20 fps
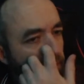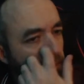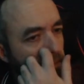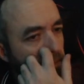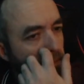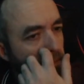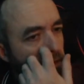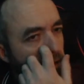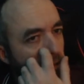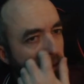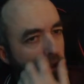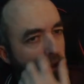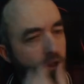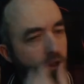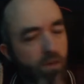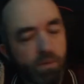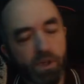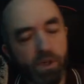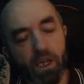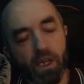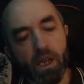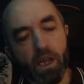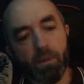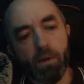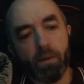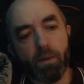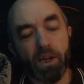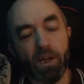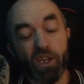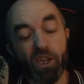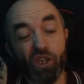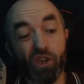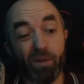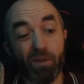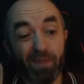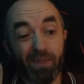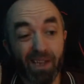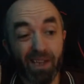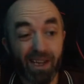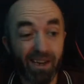So when the option came up, I
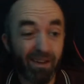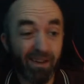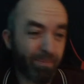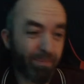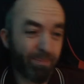jumped at it.